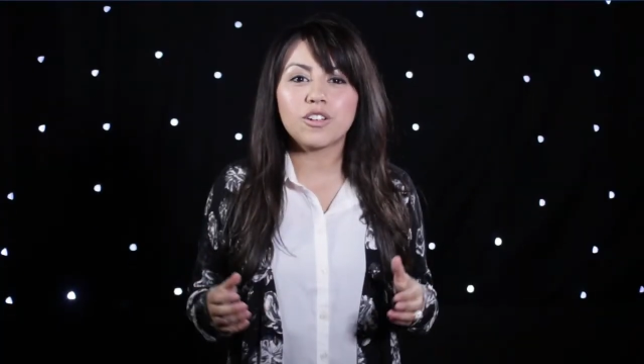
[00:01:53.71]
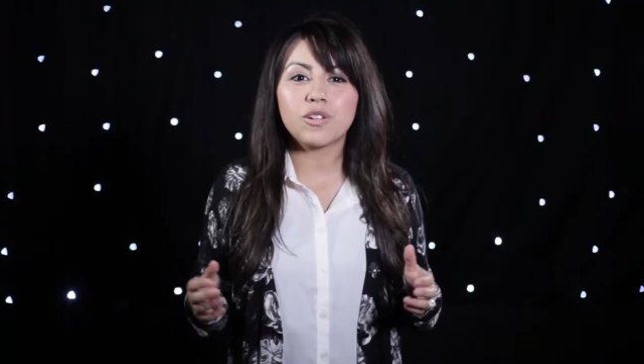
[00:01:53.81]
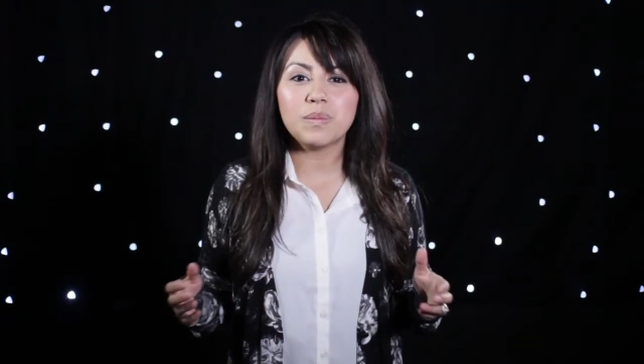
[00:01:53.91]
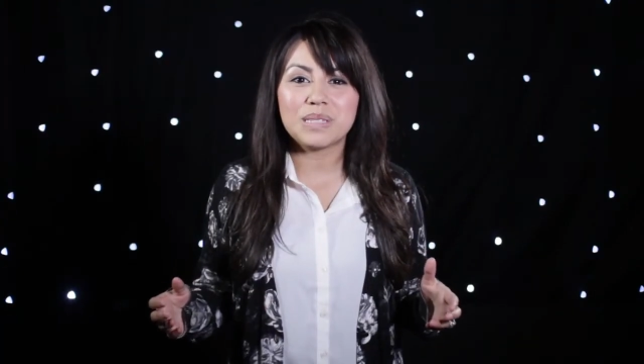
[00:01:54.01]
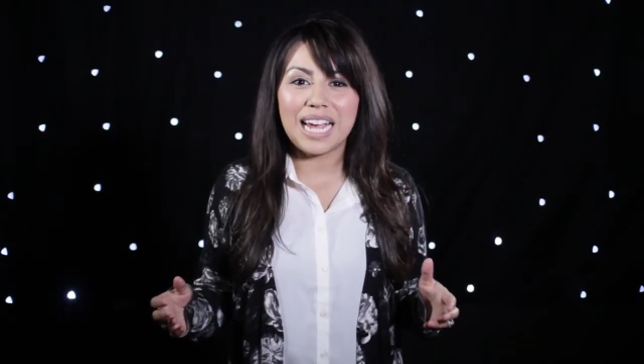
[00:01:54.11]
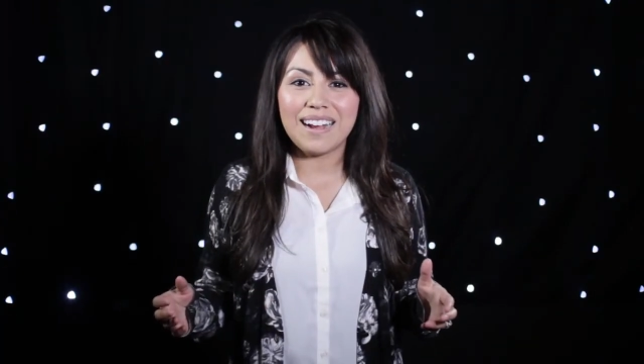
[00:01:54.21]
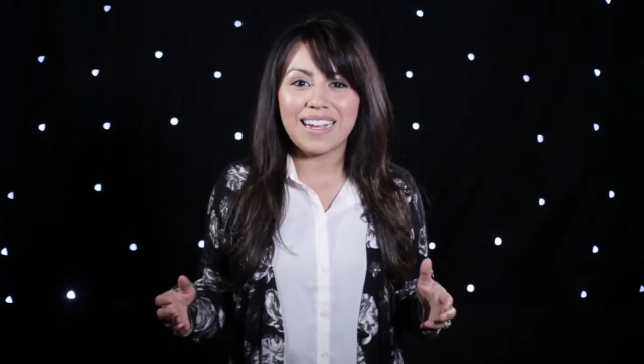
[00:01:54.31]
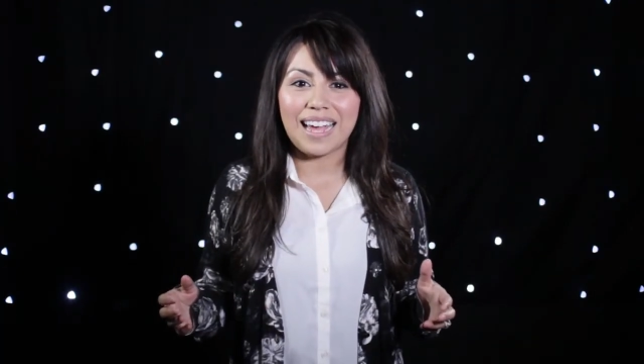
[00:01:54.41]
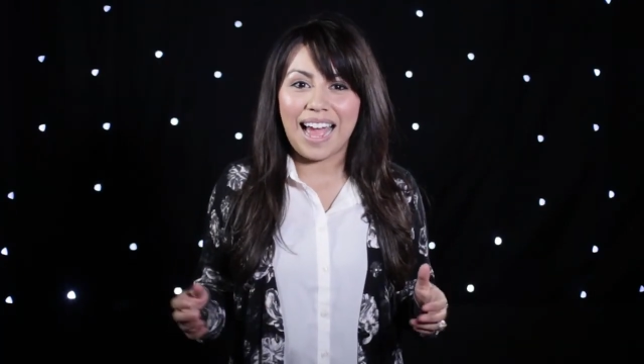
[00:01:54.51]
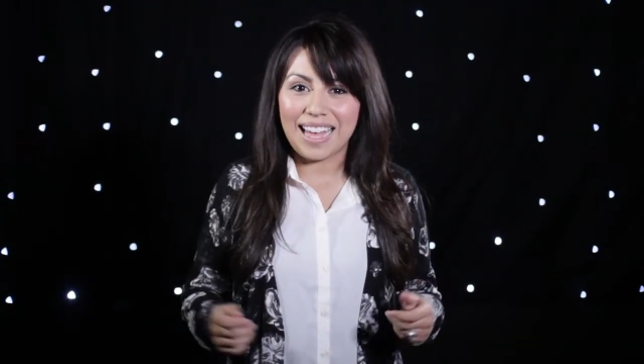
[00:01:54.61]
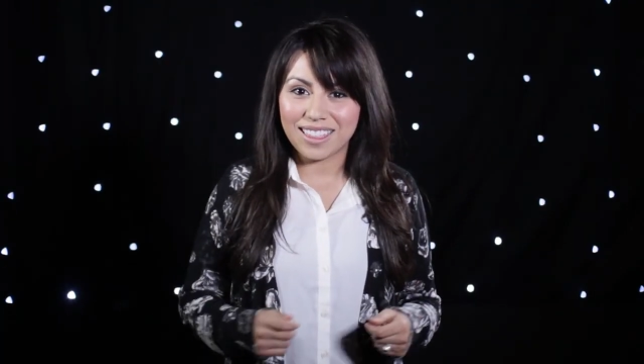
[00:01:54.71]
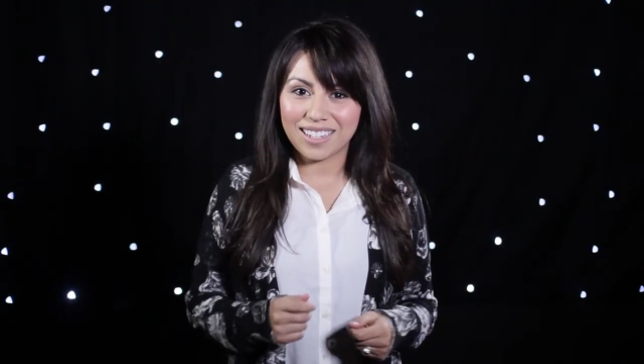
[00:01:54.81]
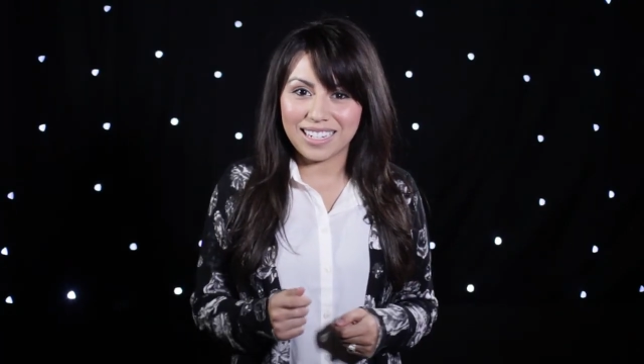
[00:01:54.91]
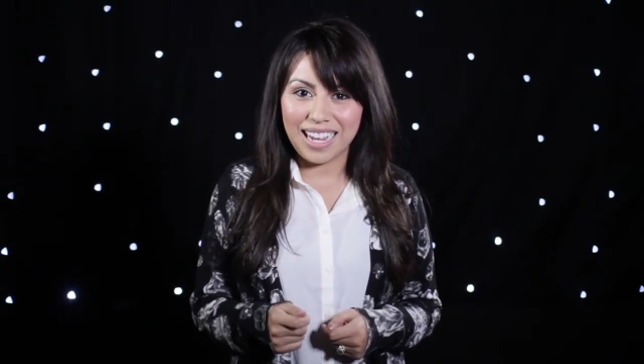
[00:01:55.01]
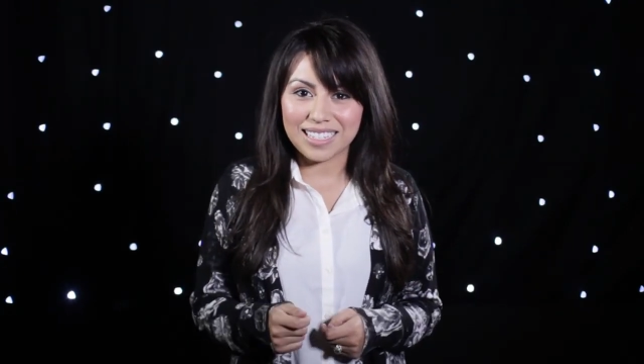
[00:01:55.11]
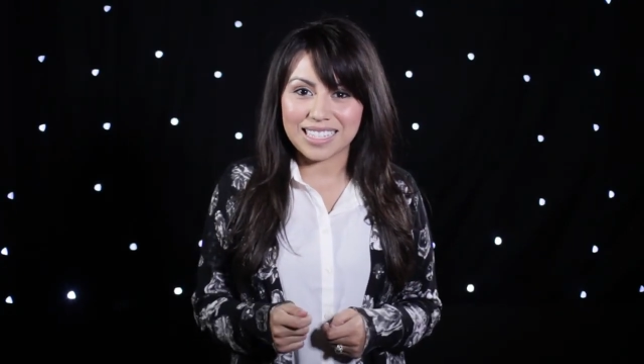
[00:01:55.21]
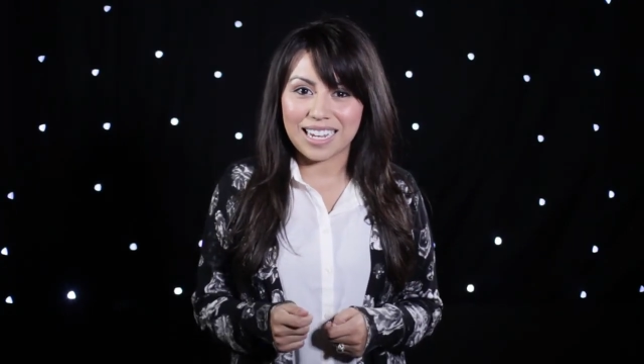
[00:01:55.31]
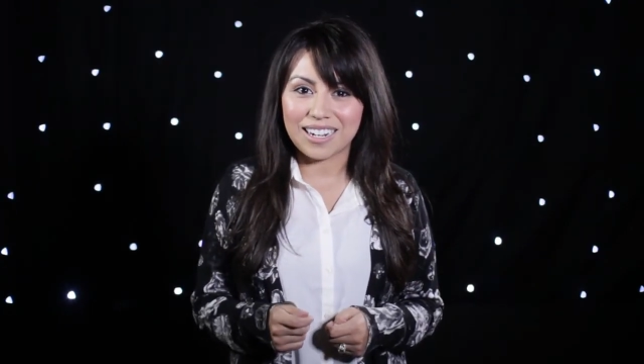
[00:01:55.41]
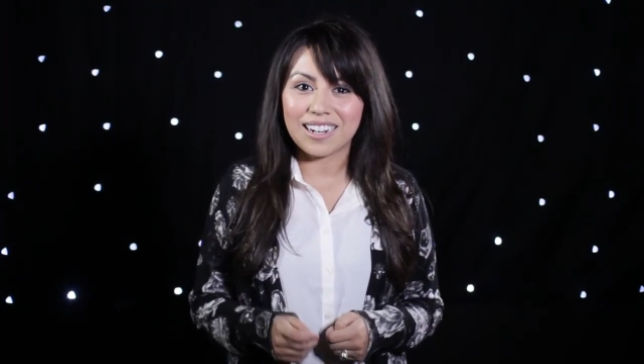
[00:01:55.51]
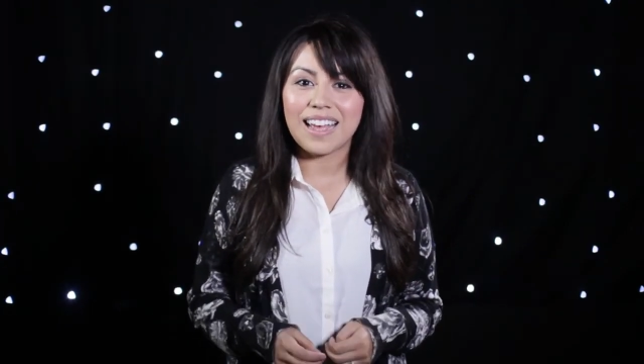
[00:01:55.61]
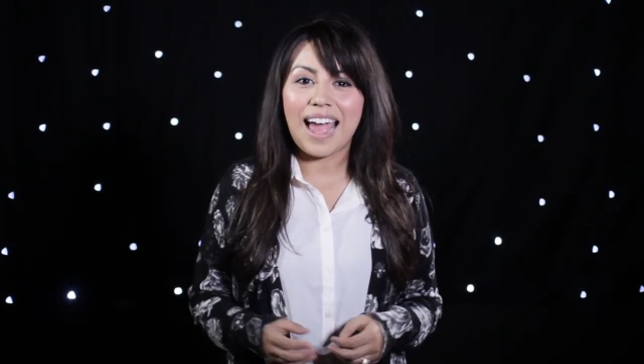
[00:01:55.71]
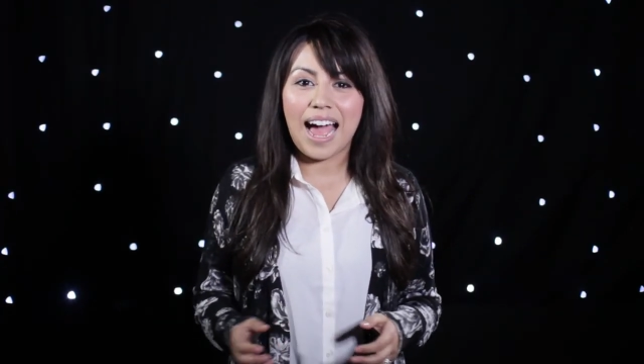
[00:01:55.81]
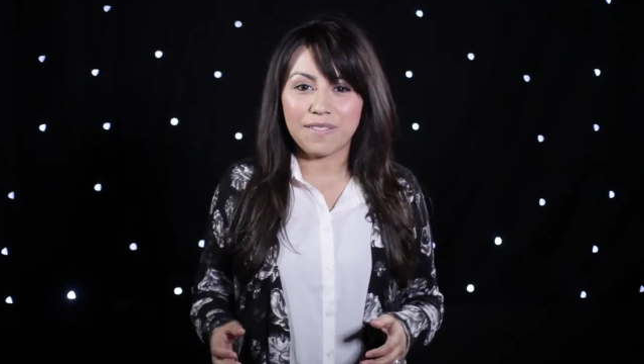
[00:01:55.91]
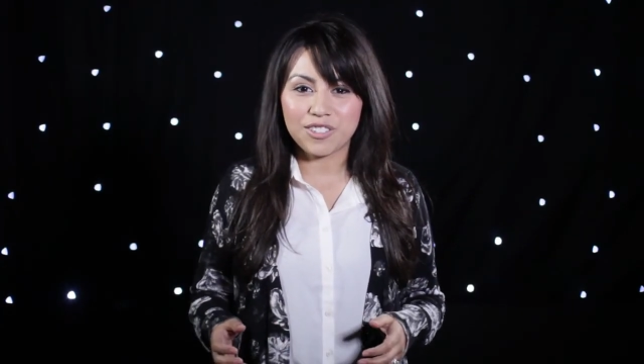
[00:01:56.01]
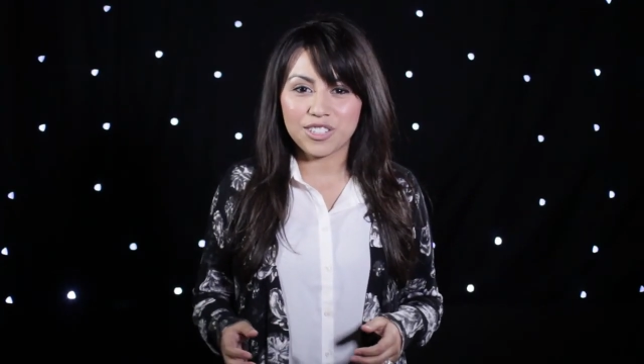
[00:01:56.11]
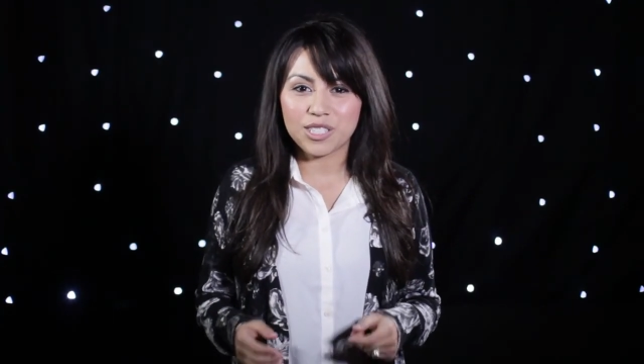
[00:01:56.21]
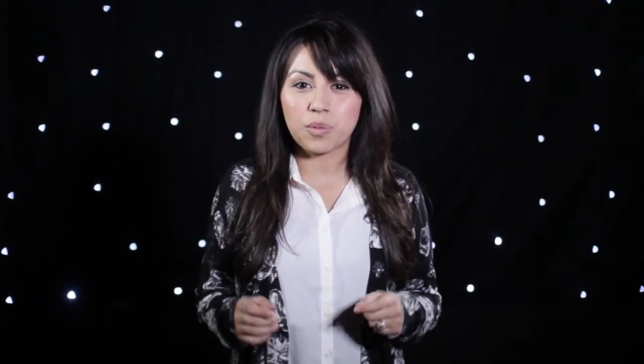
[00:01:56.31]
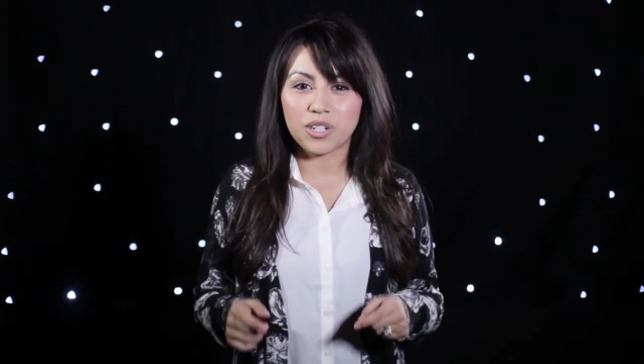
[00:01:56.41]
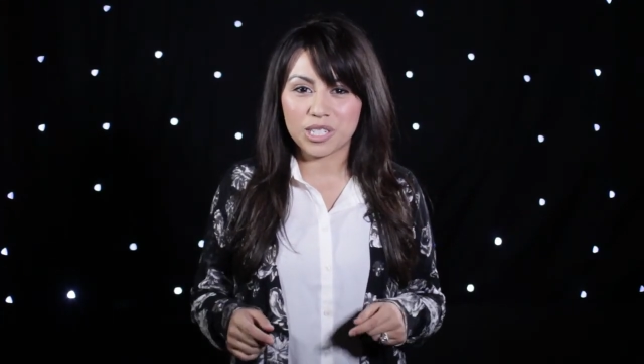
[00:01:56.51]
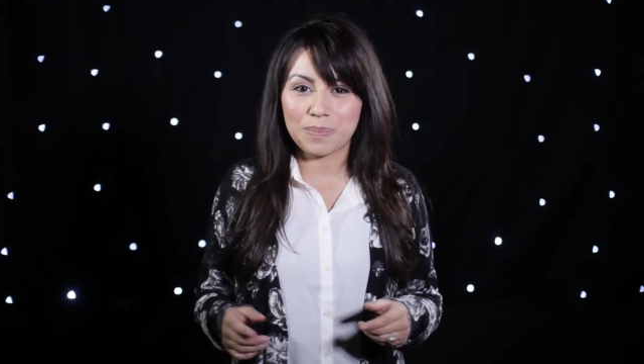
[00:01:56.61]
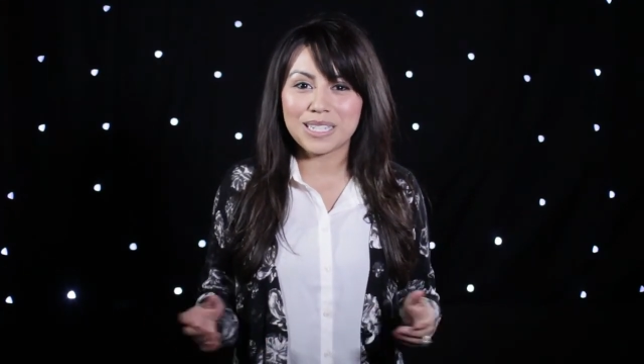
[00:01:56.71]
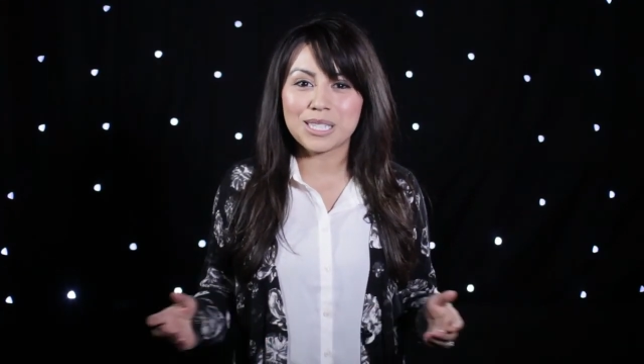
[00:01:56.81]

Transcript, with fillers: the groups area at the Connect Center after this worship